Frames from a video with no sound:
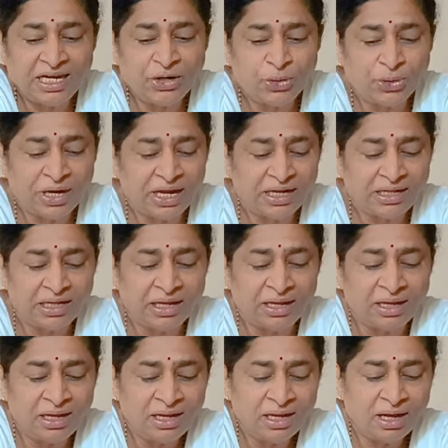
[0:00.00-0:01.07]
you take
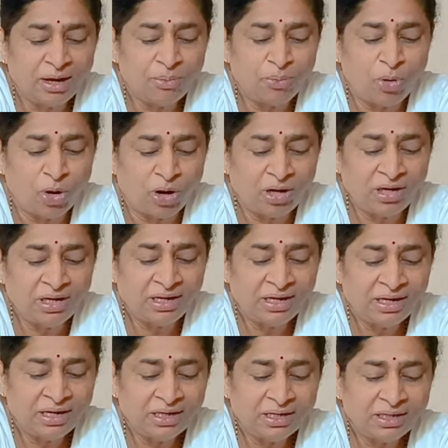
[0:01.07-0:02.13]
the pot.
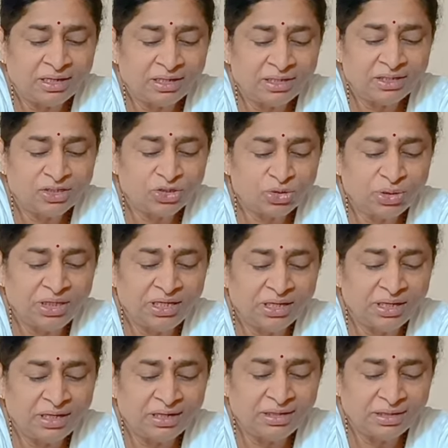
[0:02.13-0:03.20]
So
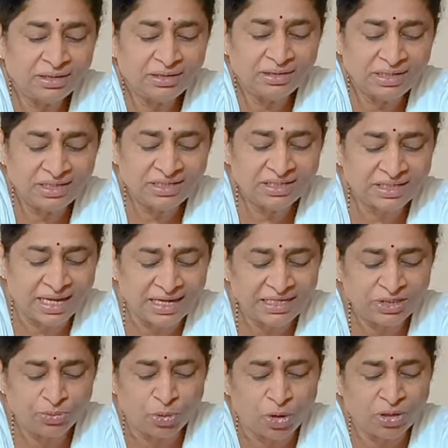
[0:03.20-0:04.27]
here this
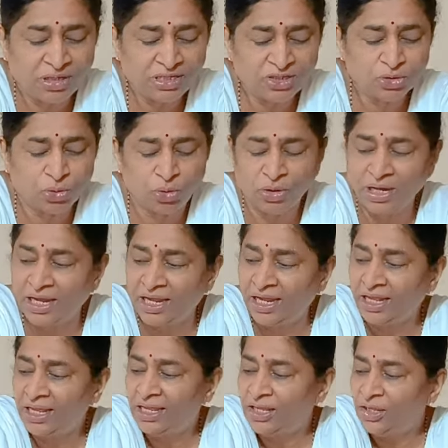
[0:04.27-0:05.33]
size pot is
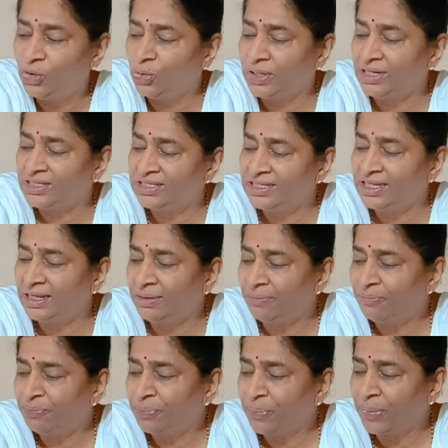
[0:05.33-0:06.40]
okay. You can see
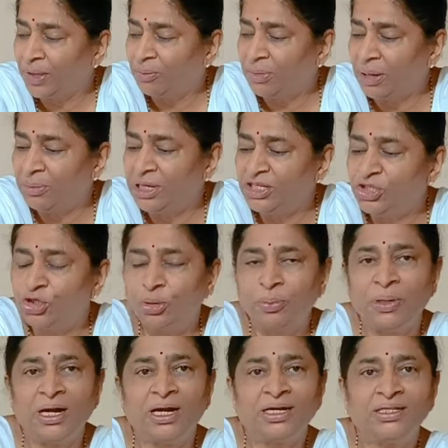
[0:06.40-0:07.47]
my mature
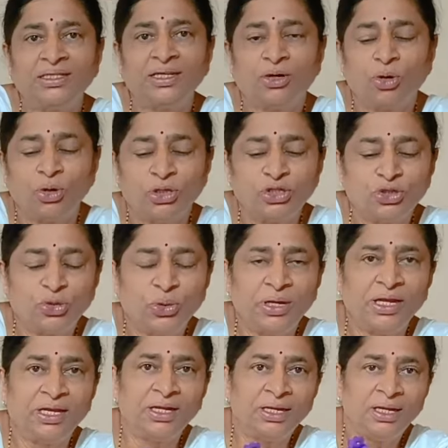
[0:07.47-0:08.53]
plants are also
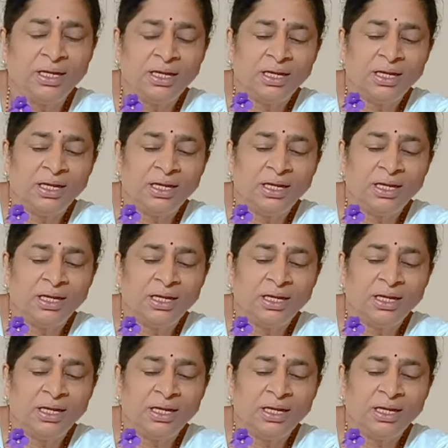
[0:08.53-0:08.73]
in